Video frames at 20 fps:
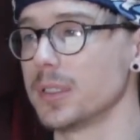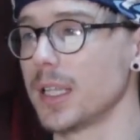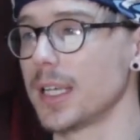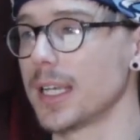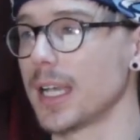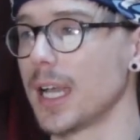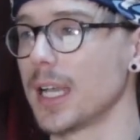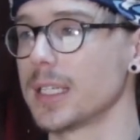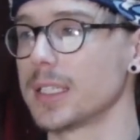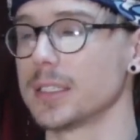
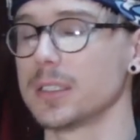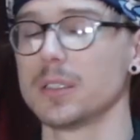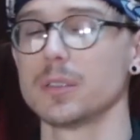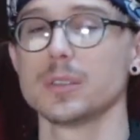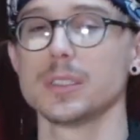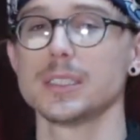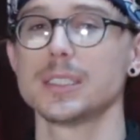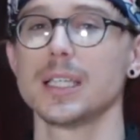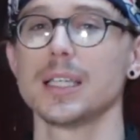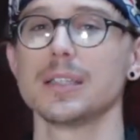Like, I could
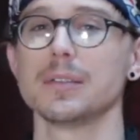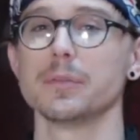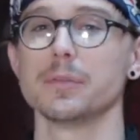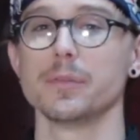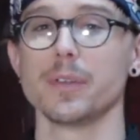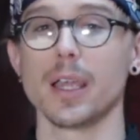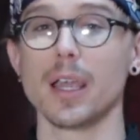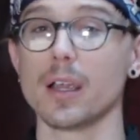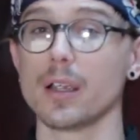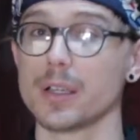only take
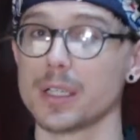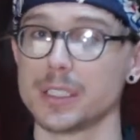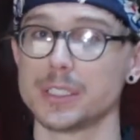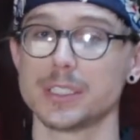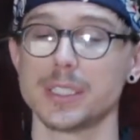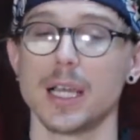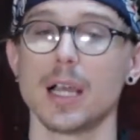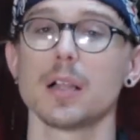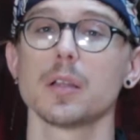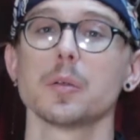very
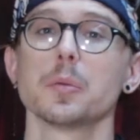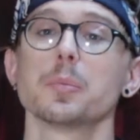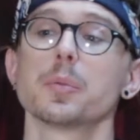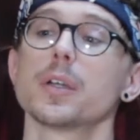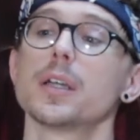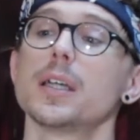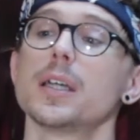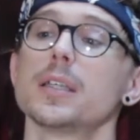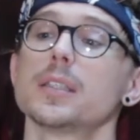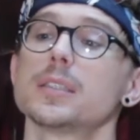shallow
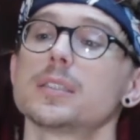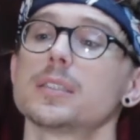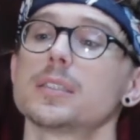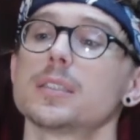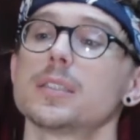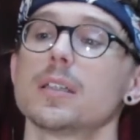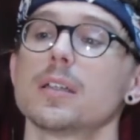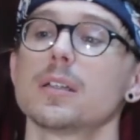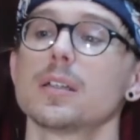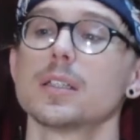
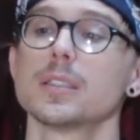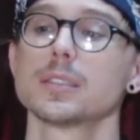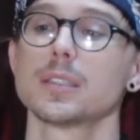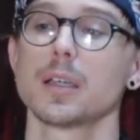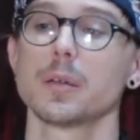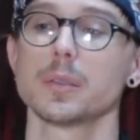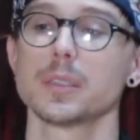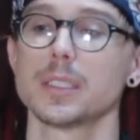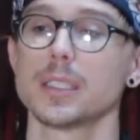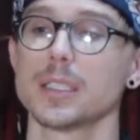breaths or else
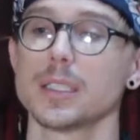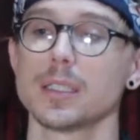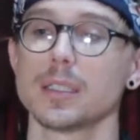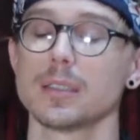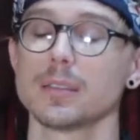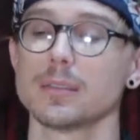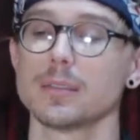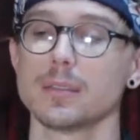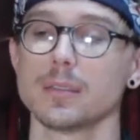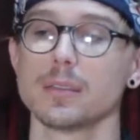I would get
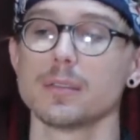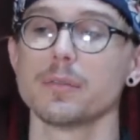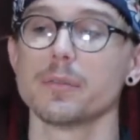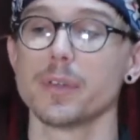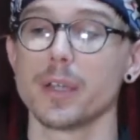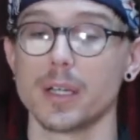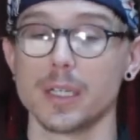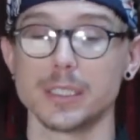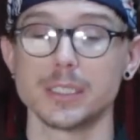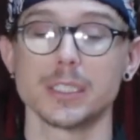
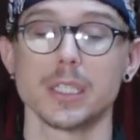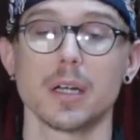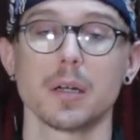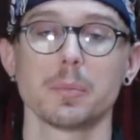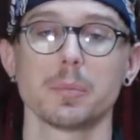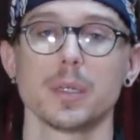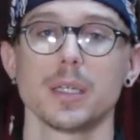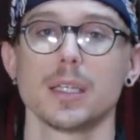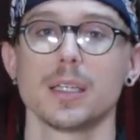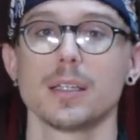very
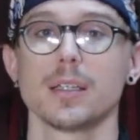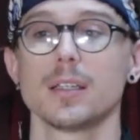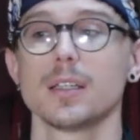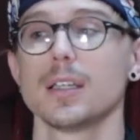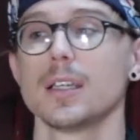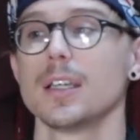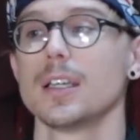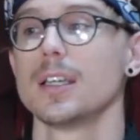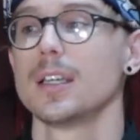sharp pain.